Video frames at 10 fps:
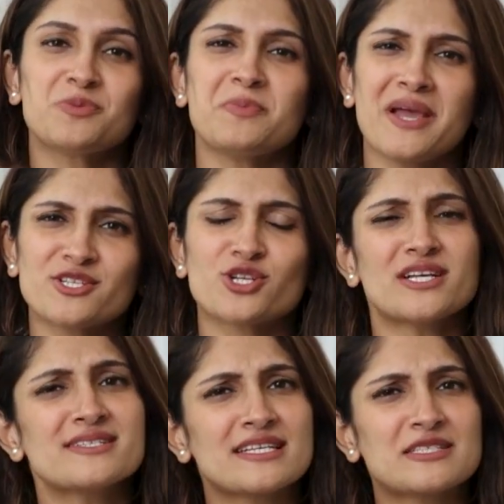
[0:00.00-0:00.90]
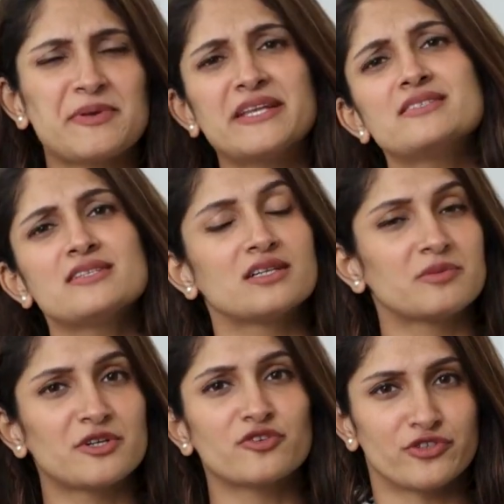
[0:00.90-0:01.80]
You may just experience a
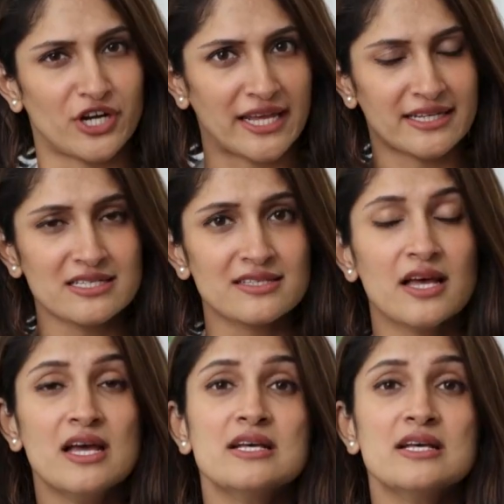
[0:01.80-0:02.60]
little bit of dryness.